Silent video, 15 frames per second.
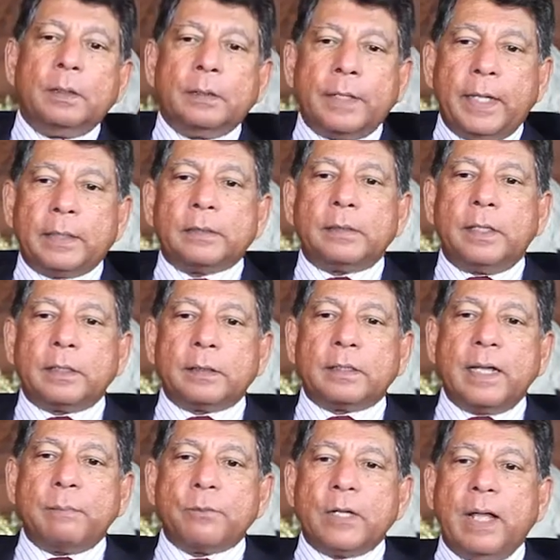that
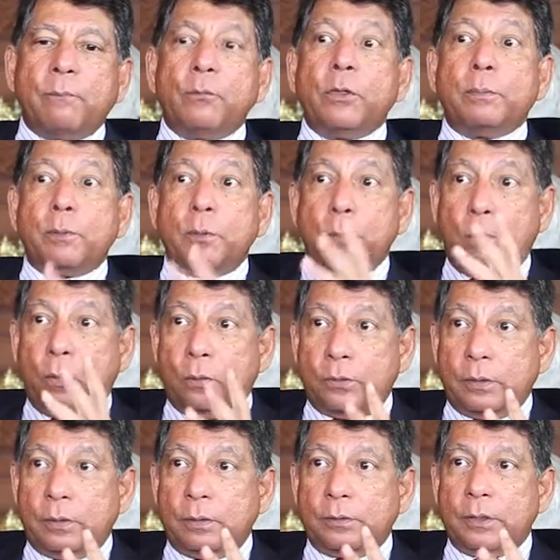comes up with
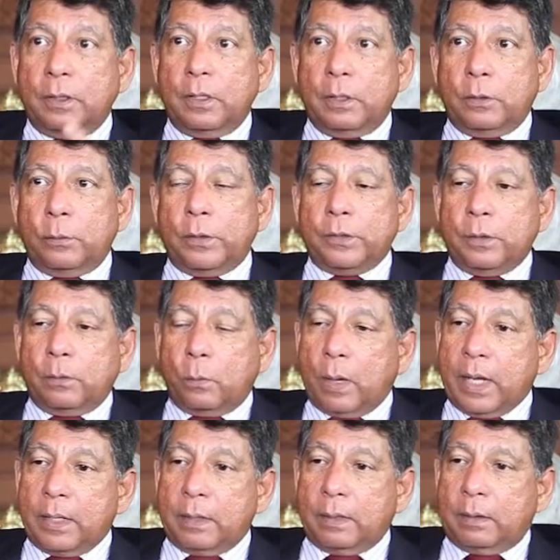proposals. Which
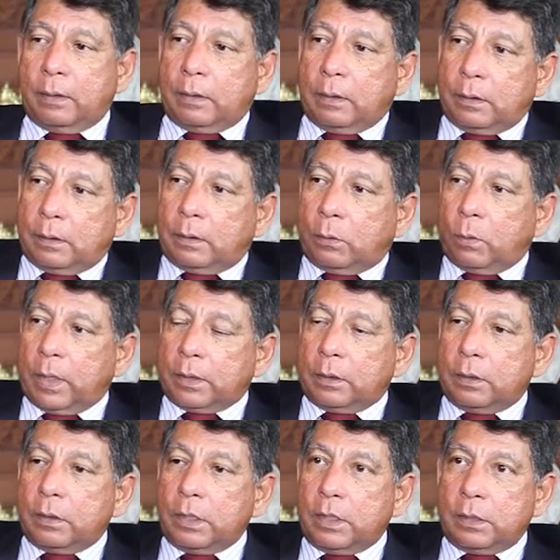one, what
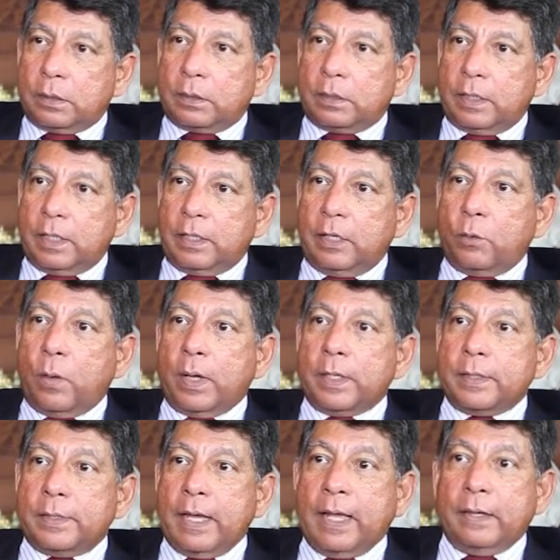the leaders say they
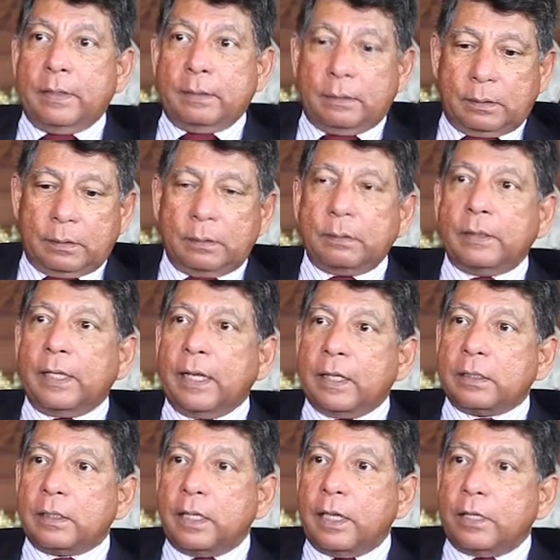want done,
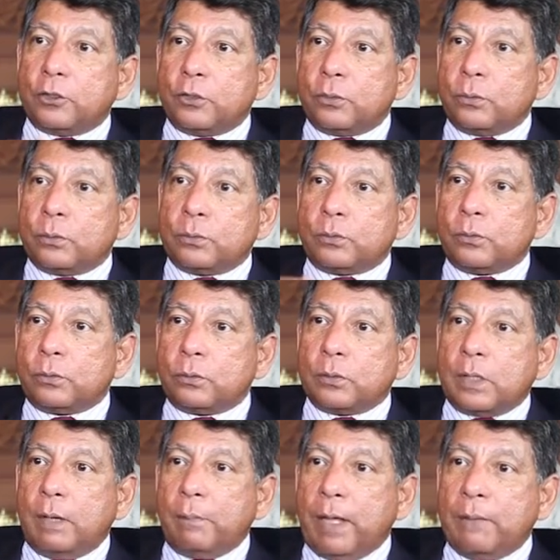it has to
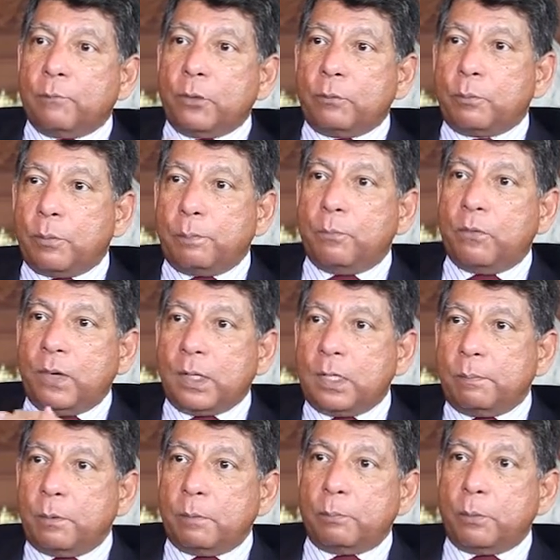come up with
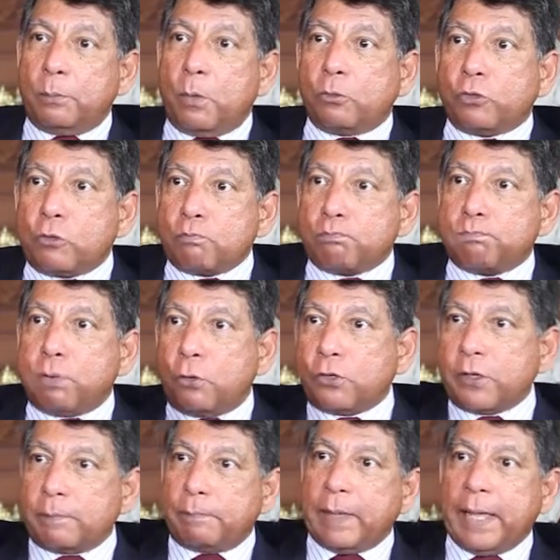workable proposals,
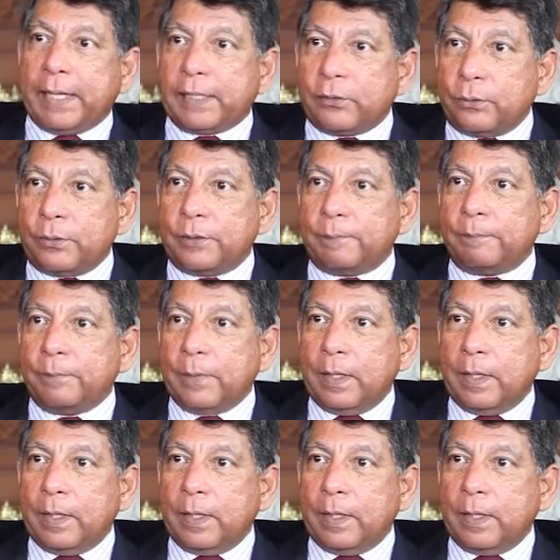push it back to them.